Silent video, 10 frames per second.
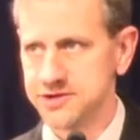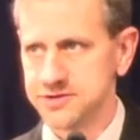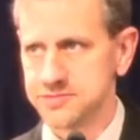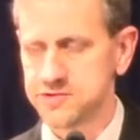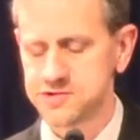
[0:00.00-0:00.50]

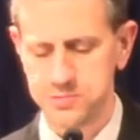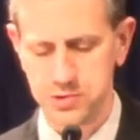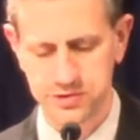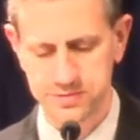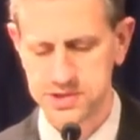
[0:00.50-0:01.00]
Mr.
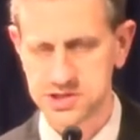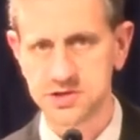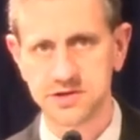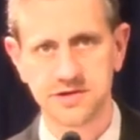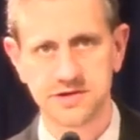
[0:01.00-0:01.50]
Booth
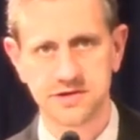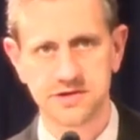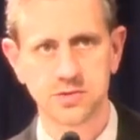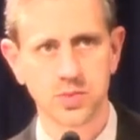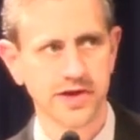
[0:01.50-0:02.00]
mentioned the
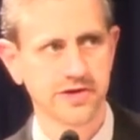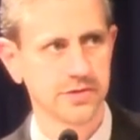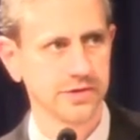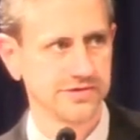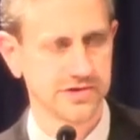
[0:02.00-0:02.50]
weather.
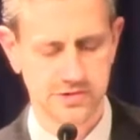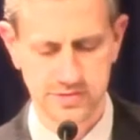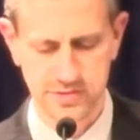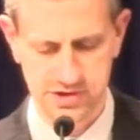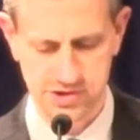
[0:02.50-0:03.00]
We've certainly
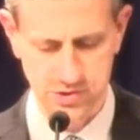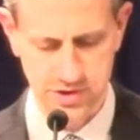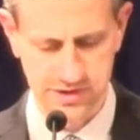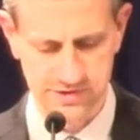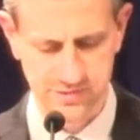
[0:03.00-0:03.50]
been
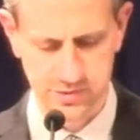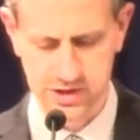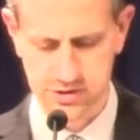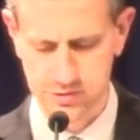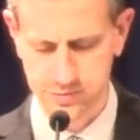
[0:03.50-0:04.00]
enjoying this
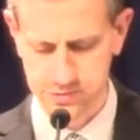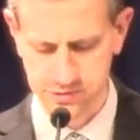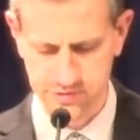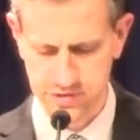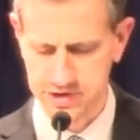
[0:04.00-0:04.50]
week. Hope
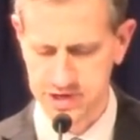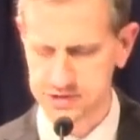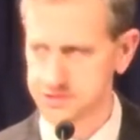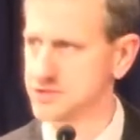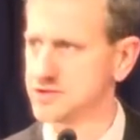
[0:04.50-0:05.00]
you've all had
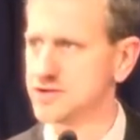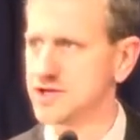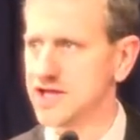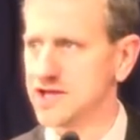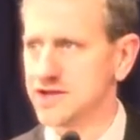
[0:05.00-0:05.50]
a
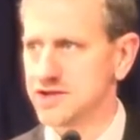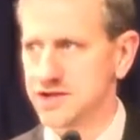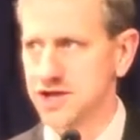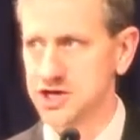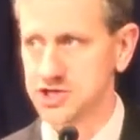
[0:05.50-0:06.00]

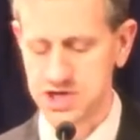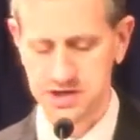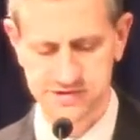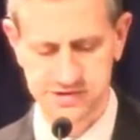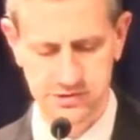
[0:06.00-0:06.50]
had a
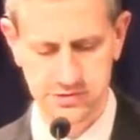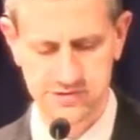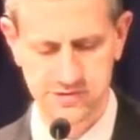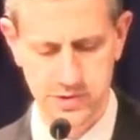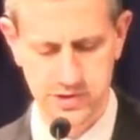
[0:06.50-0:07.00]
chance to
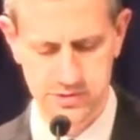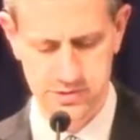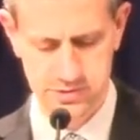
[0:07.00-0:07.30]
as well.